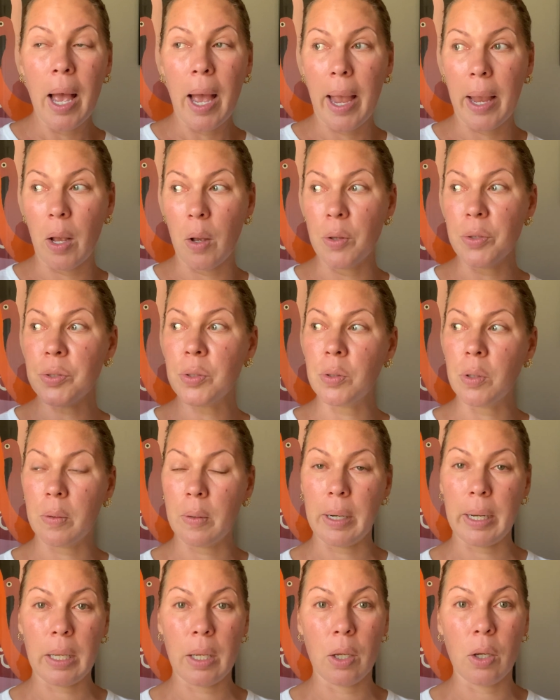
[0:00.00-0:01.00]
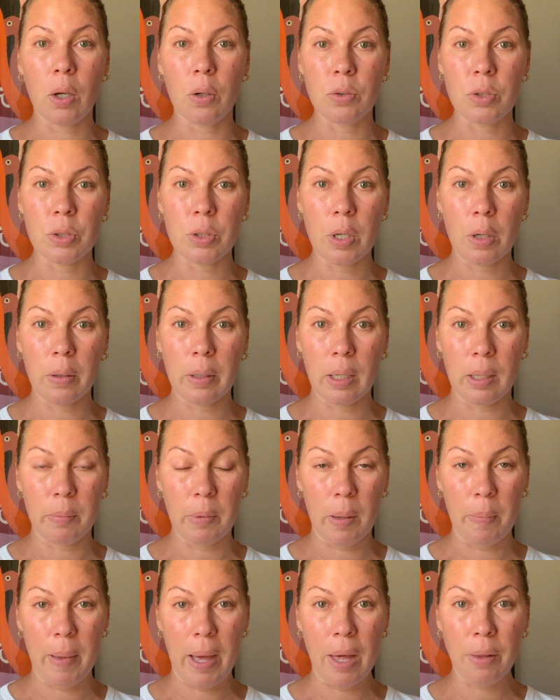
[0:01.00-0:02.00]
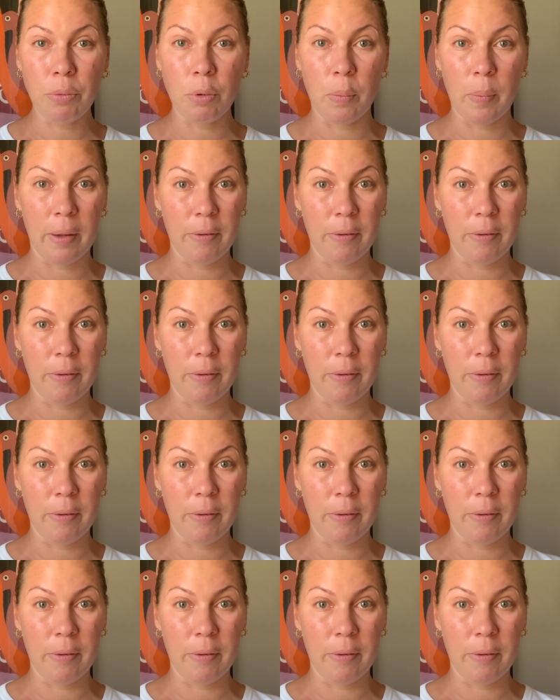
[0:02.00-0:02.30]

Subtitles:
I also know that I can go do yoga in my bathroom.